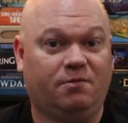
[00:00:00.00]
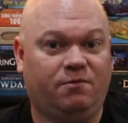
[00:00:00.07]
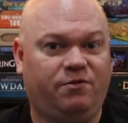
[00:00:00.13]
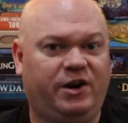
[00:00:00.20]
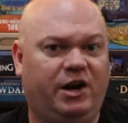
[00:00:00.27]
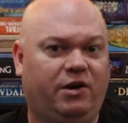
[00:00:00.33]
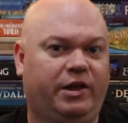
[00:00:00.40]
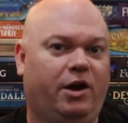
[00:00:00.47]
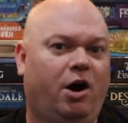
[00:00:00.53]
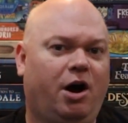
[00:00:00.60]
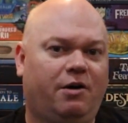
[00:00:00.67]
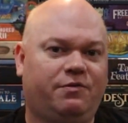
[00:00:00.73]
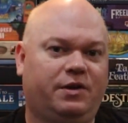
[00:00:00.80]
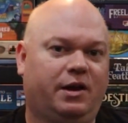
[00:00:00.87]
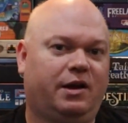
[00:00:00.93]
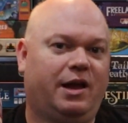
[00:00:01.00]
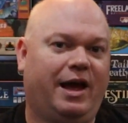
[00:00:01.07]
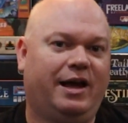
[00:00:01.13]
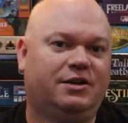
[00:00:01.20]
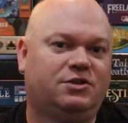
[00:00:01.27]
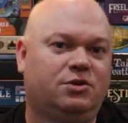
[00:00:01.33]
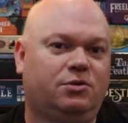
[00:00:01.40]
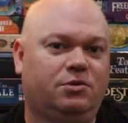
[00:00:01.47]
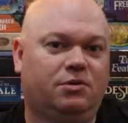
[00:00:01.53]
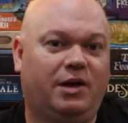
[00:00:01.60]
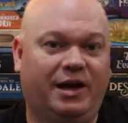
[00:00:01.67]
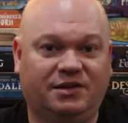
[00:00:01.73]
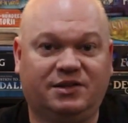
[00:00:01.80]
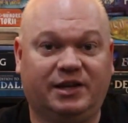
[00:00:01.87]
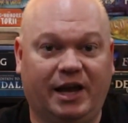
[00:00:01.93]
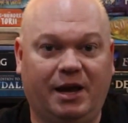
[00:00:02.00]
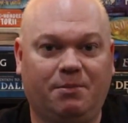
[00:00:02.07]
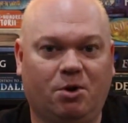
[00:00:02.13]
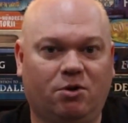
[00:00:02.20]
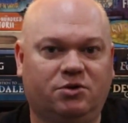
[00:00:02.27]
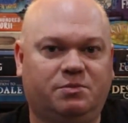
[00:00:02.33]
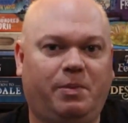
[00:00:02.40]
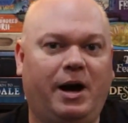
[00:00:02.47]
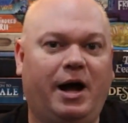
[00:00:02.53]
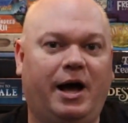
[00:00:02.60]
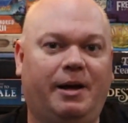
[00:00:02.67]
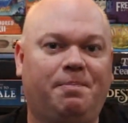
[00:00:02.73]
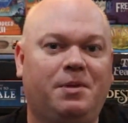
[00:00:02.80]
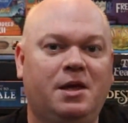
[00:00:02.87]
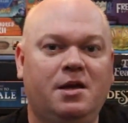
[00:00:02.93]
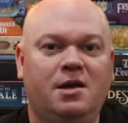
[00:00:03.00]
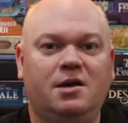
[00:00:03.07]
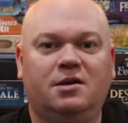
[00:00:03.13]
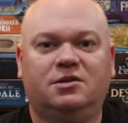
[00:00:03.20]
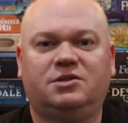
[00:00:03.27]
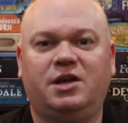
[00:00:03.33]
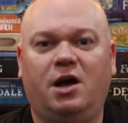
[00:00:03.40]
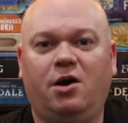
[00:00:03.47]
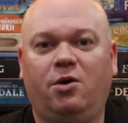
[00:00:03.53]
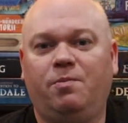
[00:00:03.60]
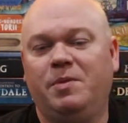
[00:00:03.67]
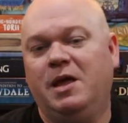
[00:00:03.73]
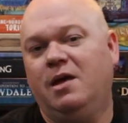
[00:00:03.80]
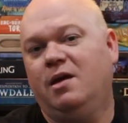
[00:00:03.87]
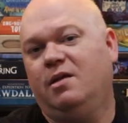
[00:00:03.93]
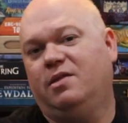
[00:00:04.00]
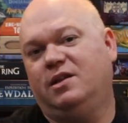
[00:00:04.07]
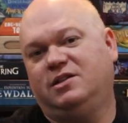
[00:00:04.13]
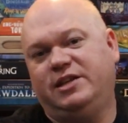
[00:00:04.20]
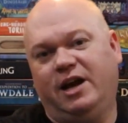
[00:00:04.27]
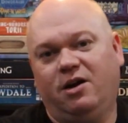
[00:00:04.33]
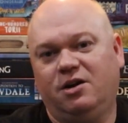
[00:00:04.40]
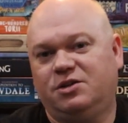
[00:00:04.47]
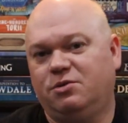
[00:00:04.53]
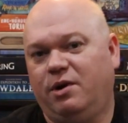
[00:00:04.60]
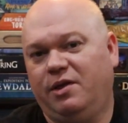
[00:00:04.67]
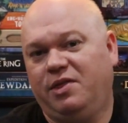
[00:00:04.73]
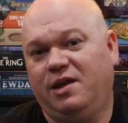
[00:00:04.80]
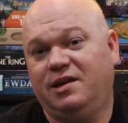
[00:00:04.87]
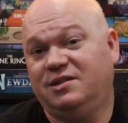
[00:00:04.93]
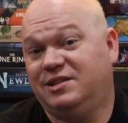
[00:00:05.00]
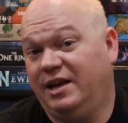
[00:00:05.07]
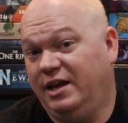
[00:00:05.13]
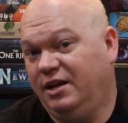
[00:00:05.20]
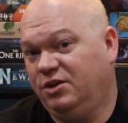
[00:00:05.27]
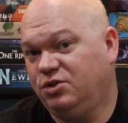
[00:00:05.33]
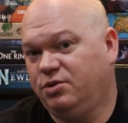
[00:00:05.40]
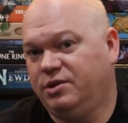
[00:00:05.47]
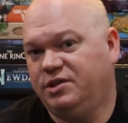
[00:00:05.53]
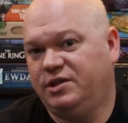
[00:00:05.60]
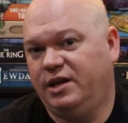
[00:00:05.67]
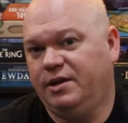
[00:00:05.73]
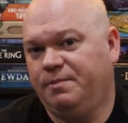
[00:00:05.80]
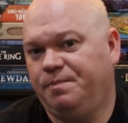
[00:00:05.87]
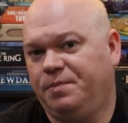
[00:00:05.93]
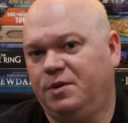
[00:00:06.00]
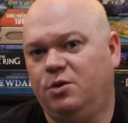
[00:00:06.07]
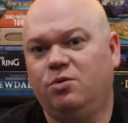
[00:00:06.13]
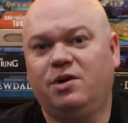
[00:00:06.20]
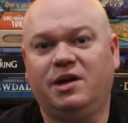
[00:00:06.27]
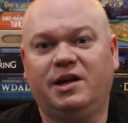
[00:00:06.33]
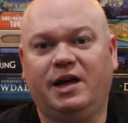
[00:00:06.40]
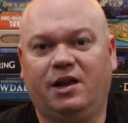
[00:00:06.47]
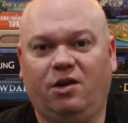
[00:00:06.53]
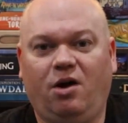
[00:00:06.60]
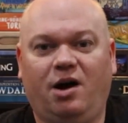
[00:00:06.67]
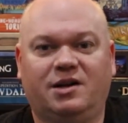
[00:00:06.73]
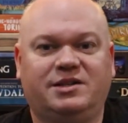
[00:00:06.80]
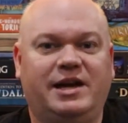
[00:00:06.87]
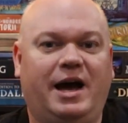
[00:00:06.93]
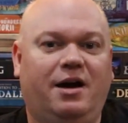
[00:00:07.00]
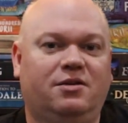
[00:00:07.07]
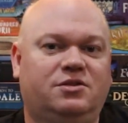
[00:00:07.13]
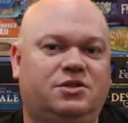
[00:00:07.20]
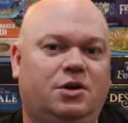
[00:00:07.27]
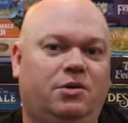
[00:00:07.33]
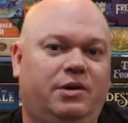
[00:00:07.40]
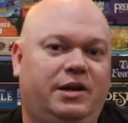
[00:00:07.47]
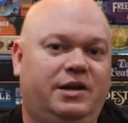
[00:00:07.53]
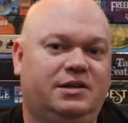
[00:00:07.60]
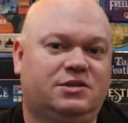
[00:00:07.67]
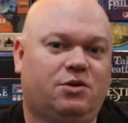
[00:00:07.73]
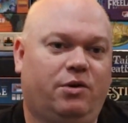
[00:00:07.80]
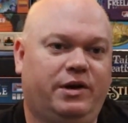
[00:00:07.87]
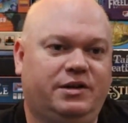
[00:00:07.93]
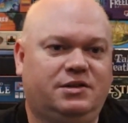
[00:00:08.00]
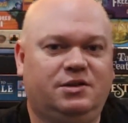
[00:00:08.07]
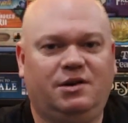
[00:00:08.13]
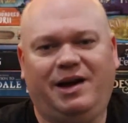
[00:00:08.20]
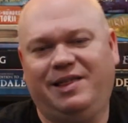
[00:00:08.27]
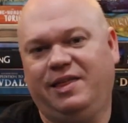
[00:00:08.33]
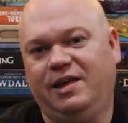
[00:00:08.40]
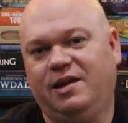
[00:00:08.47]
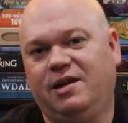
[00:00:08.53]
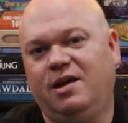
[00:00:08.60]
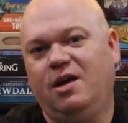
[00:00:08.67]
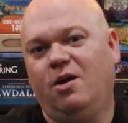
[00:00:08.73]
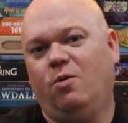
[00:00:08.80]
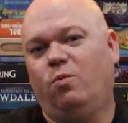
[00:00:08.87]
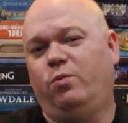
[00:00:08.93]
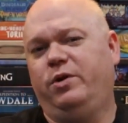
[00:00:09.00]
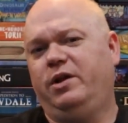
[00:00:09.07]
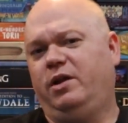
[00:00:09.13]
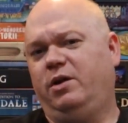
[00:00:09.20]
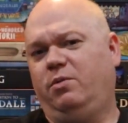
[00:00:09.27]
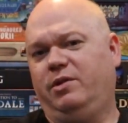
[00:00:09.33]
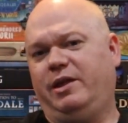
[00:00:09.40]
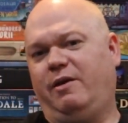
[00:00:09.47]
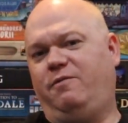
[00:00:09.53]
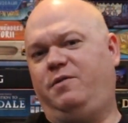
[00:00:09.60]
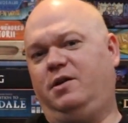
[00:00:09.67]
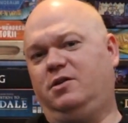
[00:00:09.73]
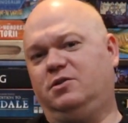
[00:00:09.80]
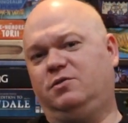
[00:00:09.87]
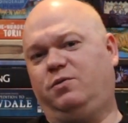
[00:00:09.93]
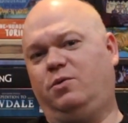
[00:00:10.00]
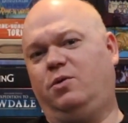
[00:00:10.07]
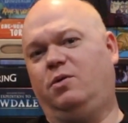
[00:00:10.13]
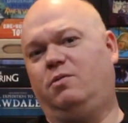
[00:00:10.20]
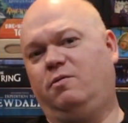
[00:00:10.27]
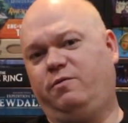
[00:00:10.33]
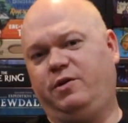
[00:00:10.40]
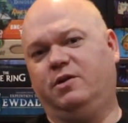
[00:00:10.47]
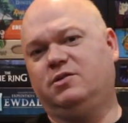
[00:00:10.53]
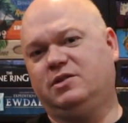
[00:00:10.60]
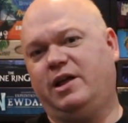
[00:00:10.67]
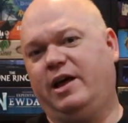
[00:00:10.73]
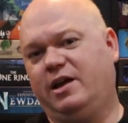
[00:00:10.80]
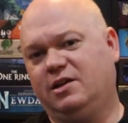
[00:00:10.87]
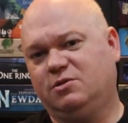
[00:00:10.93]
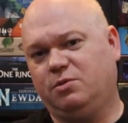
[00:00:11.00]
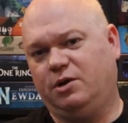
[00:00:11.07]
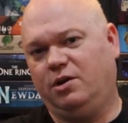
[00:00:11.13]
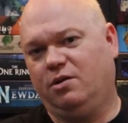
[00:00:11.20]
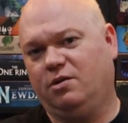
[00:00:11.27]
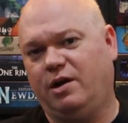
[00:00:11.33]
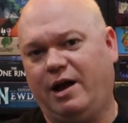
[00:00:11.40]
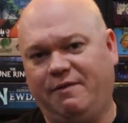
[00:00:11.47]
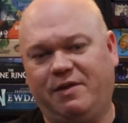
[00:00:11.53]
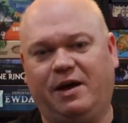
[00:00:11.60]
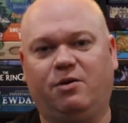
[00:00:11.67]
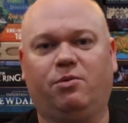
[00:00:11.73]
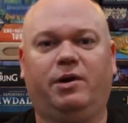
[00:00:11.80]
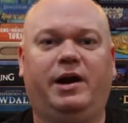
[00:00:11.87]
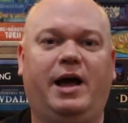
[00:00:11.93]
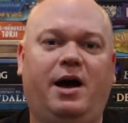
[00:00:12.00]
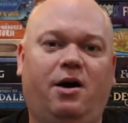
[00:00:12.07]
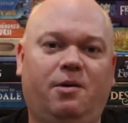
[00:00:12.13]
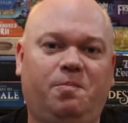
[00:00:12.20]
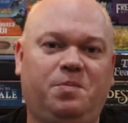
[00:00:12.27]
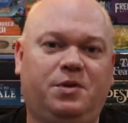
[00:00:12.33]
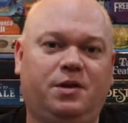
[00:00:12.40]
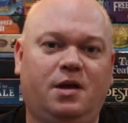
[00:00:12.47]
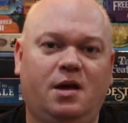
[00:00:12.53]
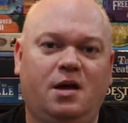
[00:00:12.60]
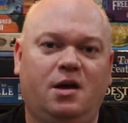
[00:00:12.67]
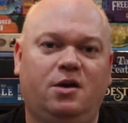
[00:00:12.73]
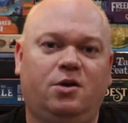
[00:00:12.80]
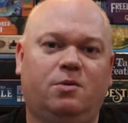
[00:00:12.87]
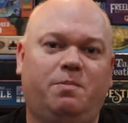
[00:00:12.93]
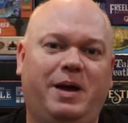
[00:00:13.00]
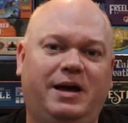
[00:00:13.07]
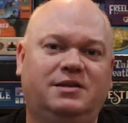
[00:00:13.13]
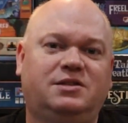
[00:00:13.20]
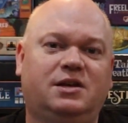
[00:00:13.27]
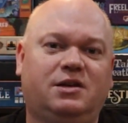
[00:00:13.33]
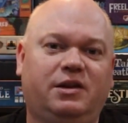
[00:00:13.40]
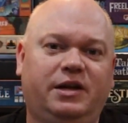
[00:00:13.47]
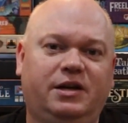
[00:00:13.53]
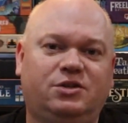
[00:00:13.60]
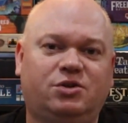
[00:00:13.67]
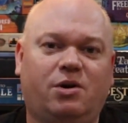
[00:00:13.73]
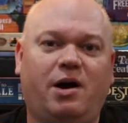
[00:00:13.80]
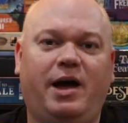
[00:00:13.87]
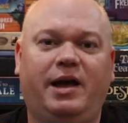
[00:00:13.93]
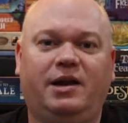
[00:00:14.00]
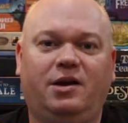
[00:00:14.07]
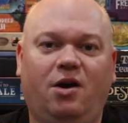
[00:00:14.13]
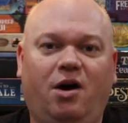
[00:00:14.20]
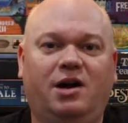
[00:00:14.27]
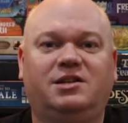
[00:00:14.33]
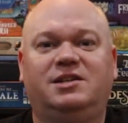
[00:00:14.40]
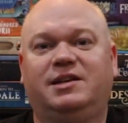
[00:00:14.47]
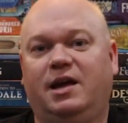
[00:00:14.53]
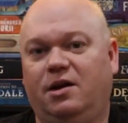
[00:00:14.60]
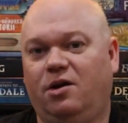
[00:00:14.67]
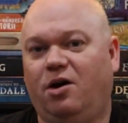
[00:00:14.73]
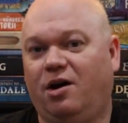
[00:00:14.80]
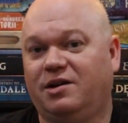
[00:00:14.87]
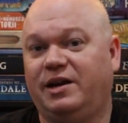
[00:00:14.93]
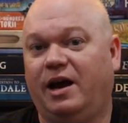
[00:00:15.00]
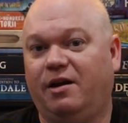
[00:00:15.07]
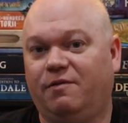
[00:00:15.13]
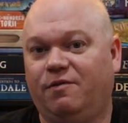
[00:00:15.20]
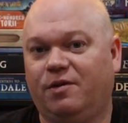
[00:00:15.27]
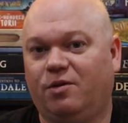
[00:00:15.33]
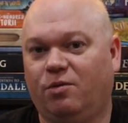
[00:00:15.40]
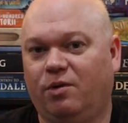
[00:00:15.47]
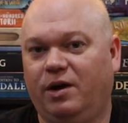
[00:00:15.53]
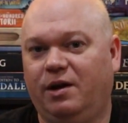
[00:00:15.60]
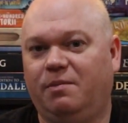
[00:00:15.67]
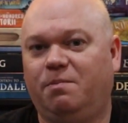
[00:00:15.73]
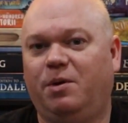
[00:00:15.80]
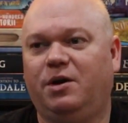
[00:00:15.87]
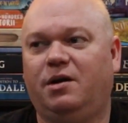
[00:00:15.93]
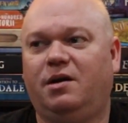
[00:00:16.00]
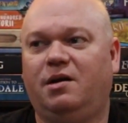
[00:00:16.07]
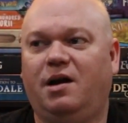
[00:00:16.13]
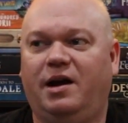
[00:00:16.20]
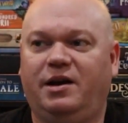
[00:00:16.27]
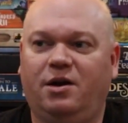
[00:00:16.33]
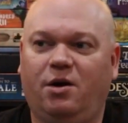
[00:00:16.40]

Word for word: fairly often as you as the game goes by. So the territory thing's interesting. You can get locked out, so it is going to, I think really what that feels for feels like is when you have that grid out and you're basically trying not to get knocked out of the grid, but I